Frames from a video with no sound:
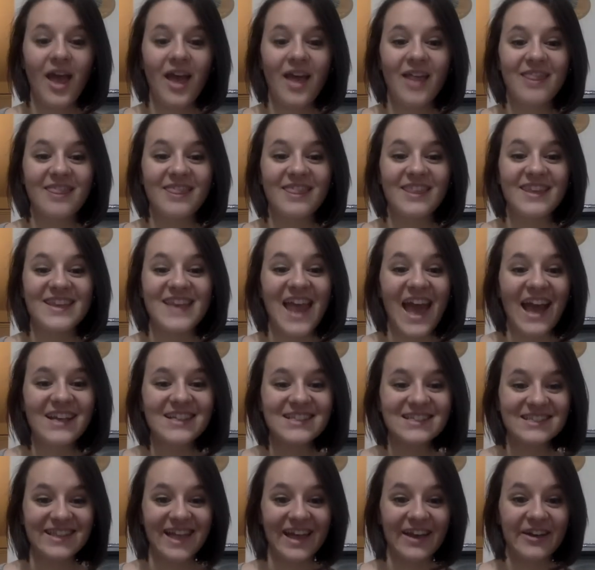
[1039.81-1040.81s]
The next
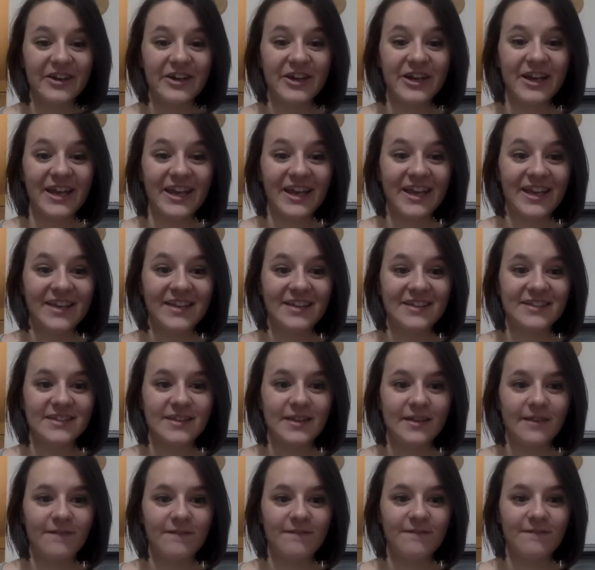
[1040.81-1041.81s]
letter is
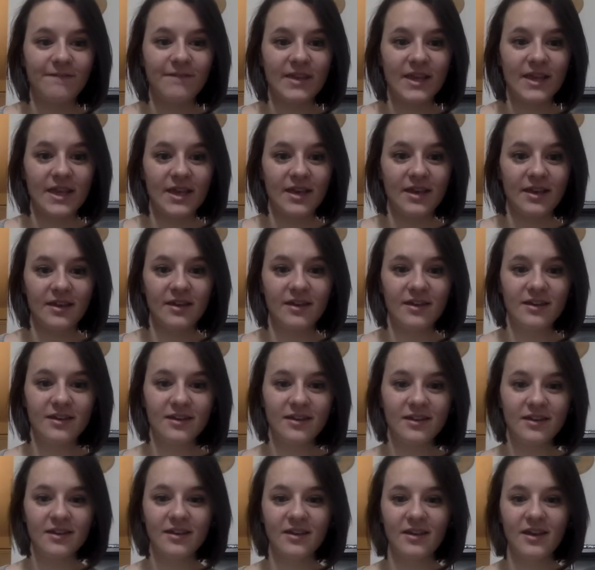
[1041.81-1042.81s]
V.
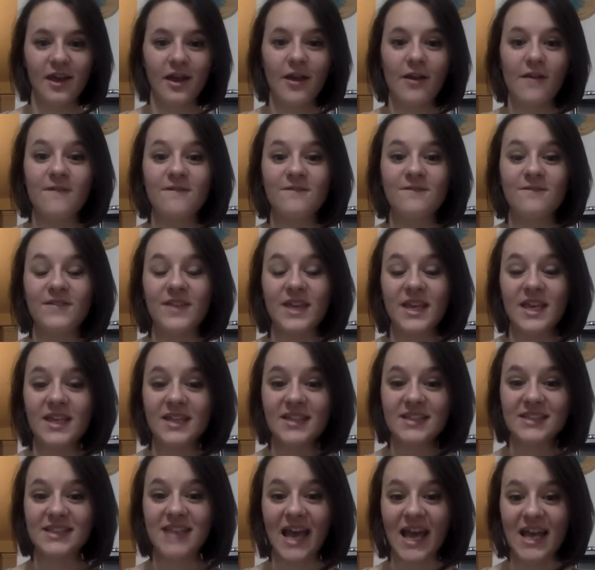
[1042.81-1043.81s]
V
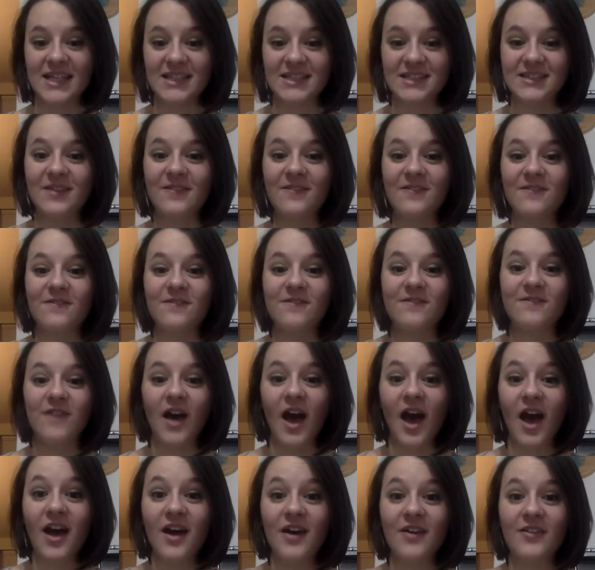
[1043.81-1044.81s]
says
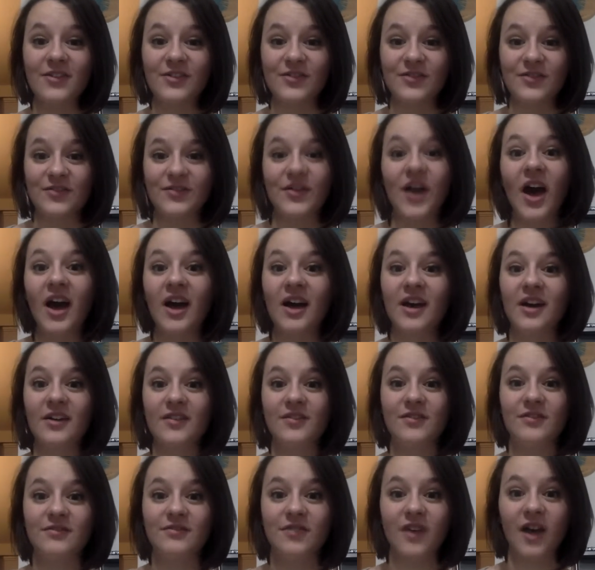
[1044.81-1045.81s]

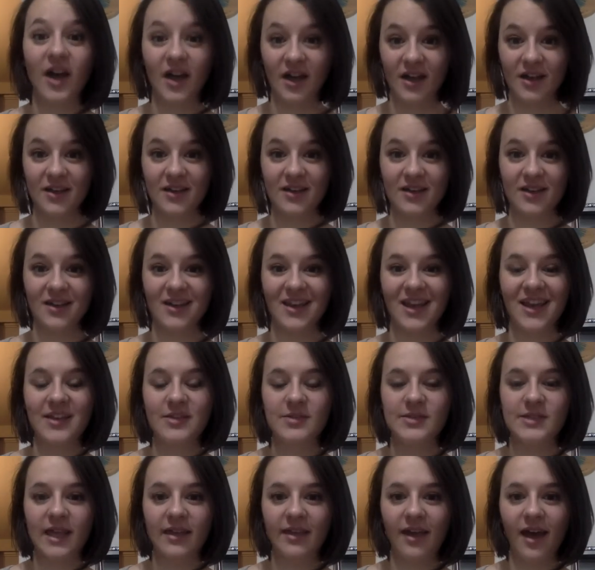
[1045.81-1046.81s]
V. Can you
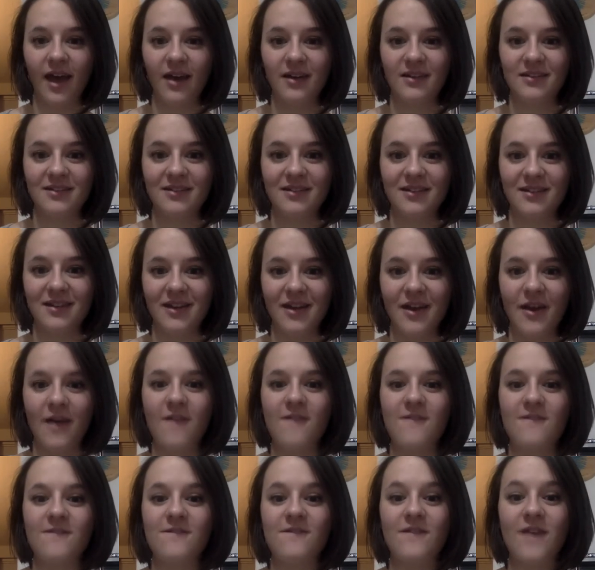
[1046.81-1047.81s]
say that?
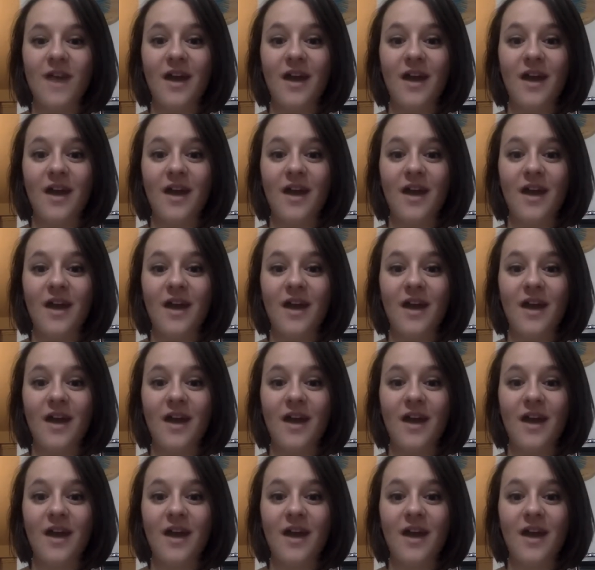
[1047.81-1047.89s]
V.